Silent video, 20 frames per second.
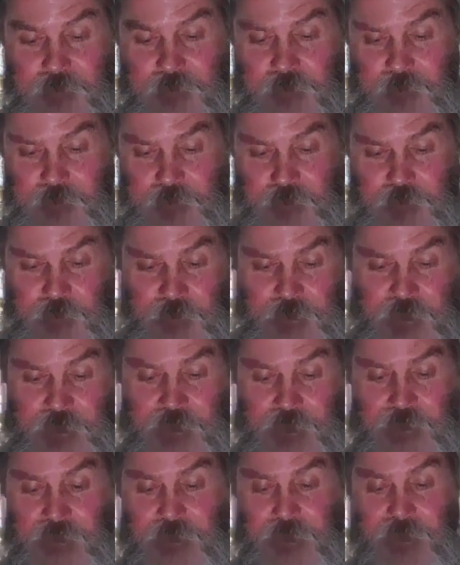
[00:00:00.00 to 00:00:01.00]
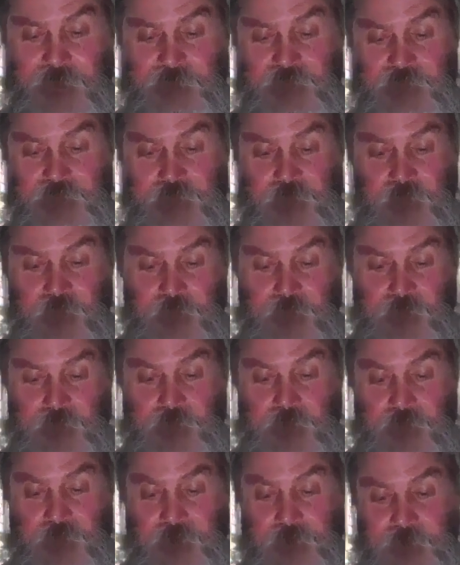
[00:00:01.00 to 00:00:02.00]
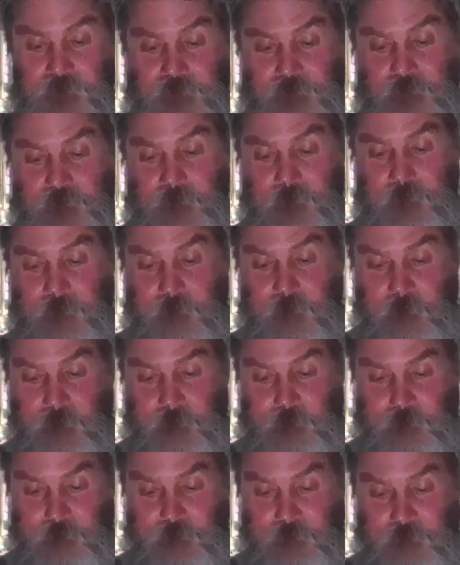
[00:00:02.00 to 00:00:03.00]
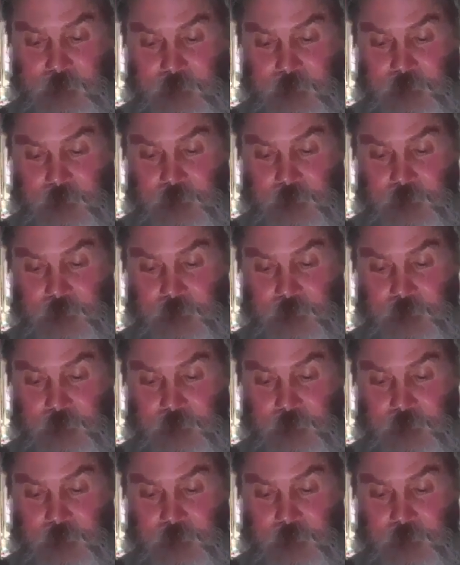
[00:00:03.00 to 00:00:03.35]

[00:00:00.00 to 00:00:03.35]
when the state of Israel was created after the Holocaust.